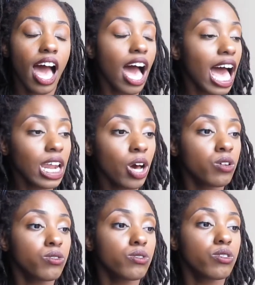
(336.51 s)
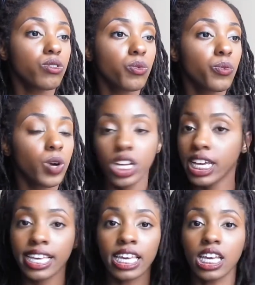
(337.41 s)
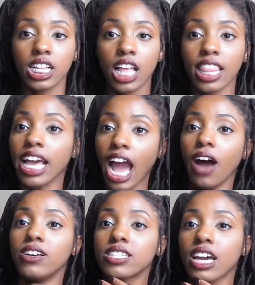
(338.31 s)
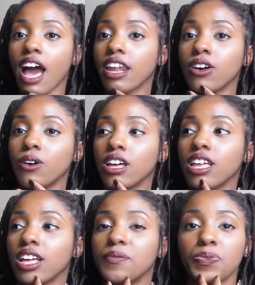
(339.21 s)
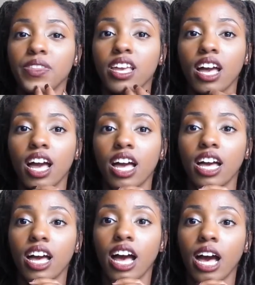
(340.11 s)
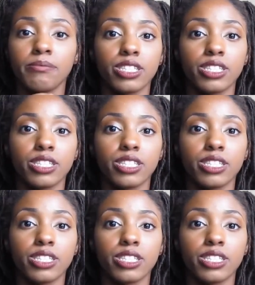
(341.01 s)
I don't wanna get clapped. Like, I was like, I don't, I'm,